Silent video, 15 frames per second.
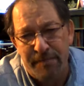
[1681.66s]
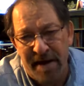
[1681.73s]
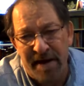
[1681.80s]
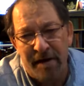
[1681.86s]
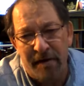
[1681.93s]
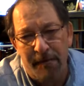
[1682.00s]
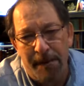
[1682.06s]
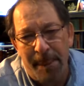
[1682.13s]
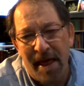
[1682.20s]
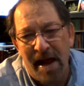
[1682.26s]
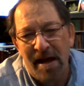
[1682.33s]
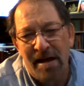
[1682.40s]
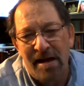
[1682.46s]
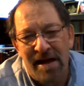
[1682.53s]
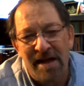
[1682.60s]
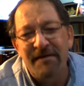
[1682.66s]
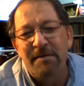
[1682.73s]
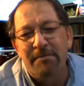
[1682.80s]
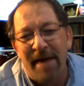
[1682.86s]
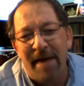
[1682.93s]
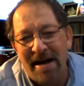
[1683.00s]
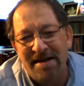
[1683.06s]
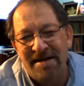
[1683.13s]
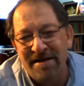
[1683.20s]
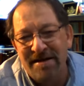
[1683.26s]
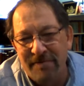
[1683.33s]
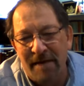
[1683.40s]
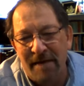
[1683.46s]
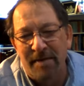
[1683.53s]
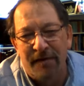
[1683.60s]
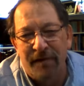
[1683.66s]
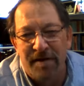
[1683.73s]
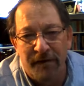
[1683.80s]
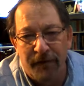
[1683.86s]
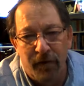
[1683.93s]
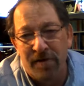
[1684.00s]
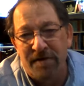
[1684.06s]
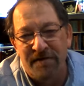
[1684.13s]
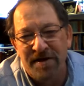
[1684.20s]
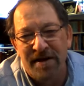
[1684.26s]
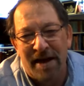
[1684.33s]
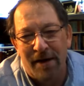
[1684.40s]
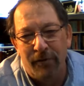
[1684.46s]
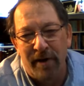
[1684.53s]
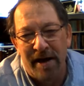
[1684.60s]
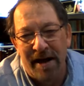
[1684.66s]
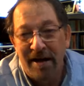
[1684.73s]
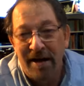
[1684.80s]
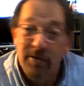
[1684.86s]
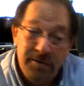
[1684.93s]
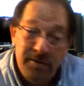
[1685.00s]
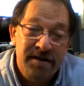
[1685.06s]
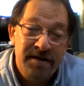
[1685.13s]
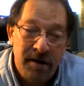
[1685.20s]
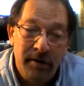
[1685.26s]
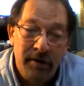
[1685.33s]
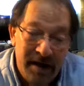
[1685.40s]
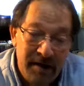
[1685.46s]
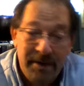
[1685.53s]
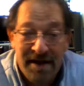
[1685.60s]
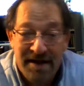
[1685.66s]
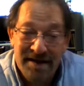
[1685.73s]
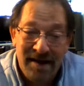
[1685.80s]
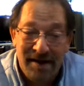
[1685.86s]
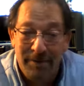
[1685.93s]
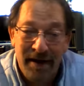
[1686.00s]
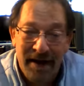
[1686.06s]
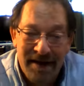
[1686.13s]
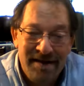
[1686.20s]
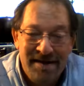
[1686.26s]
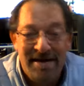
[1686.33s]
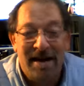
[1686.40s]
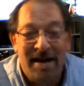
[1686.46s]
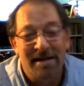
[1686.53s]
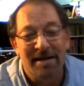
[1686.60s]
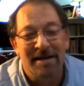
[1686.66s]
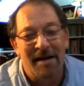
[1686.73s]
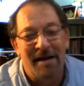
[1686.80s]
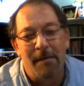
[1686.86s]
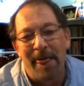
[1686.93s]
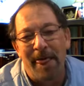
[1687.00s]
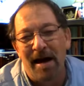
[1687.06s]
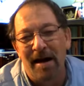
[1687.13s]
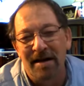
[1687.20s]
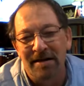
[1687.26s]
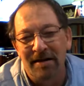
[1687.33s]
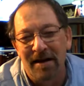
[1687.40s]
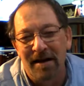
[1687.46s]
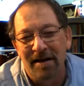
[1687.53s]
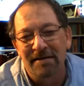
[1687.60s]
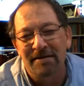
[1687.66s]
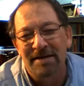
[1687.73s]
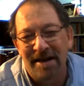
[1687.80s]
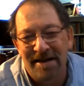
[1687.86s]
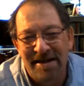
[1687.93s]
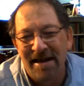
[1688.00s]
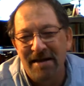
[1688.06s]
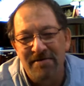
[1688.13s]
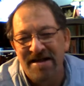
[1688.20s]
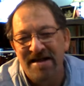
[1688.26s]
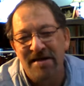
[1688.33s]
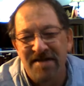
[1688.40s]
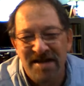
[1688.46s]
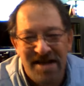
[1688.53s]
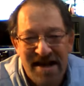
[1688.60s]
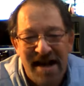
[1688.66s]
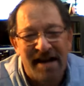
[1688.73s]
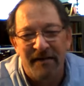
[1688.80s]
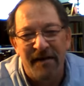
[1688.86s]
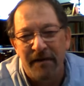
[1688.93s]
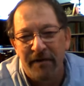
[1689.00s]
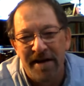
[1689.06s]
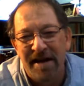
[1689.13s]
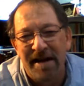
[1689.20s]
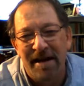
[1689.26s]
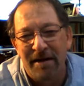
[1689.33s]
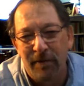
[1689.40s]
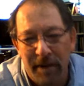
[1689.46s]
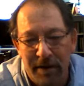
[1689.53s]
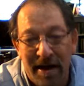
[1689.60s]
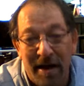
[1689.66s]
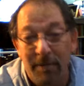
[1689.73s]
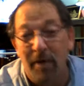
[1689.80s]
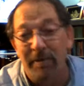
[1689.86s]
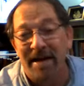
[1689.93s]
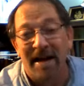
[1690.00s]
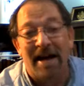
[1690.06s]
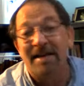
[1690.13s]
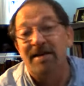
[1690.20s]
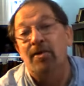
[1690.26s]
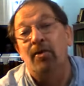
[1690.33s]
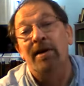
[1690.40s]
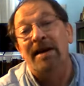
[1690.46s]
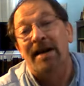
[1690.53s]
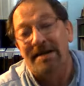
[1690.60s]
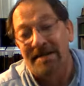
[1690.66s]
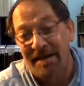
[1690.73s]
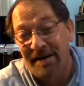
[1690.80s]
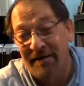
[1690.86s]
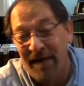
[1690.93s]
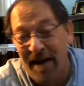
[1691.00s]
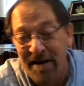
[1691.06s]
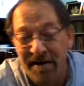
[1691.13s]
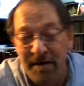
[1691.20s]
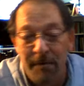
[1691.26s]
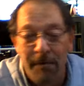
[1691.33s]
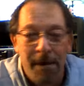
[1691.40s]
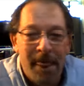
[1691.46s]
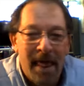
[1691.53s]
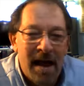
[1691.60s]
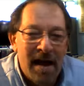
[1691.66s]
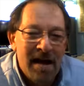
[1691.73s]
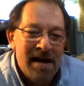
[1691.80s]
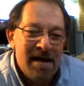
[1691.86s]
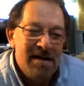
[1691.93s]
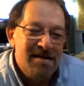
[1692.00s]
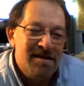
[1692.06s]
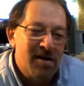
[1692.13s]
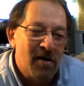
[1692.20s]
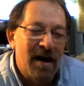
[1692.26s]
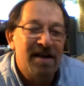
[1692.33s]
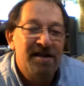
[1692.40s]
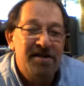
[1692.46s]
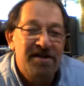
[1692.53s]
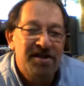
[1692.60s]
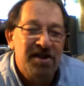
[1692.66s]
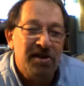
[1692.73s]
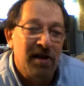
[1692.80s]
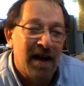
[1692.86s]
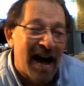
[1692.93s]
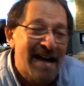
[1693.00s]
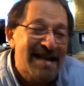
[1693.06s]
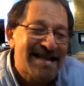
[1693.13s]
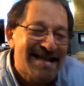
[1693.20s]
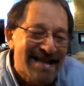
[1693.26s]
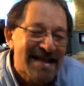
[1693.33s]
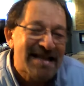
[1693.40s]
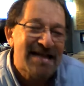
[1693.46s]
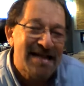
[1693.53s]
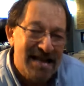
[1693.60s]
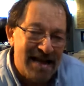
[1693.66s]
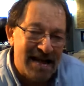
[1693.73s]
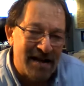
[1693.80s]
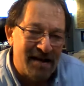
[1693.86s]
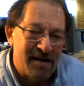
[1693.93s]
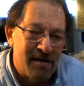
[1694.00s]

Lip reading: bitter. Even Madison, right before the 4th of July weekend, which was already being celebrated as a holiday, said he was so sick of everything he would come home. The guy that organized the convention. So on July 16th,